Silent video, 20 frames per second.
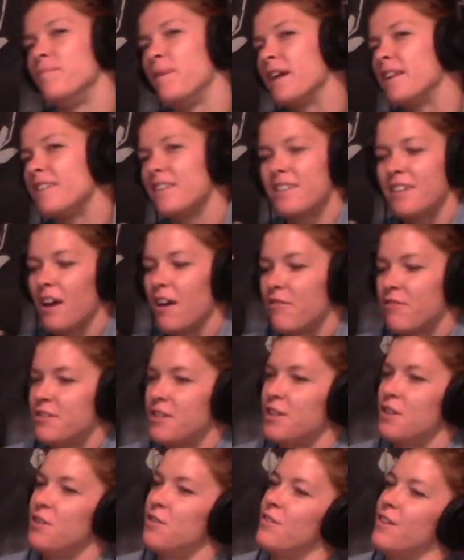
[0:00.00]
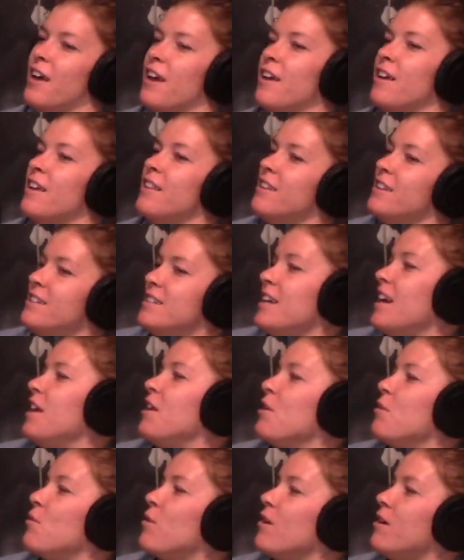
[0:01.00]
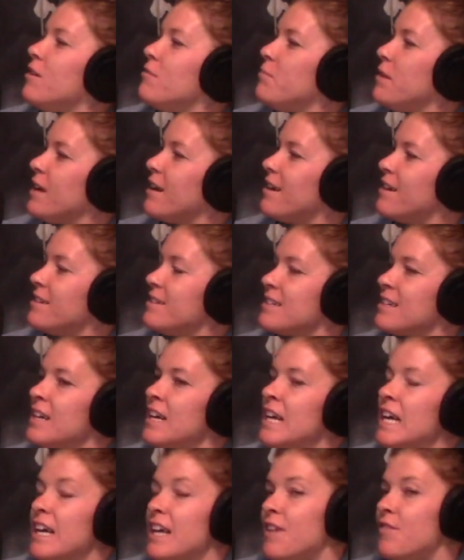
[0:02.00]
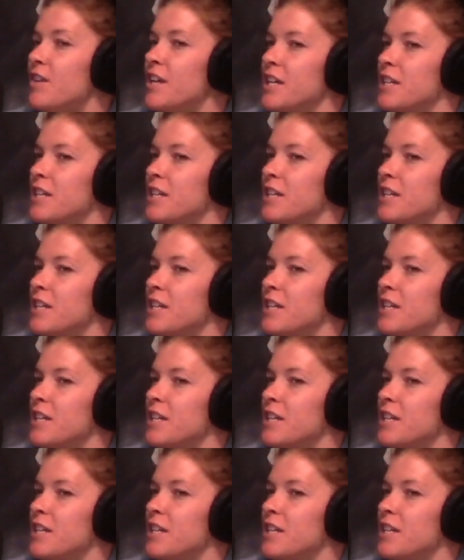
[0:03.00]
makes it tough, too, like, in the dating world, because even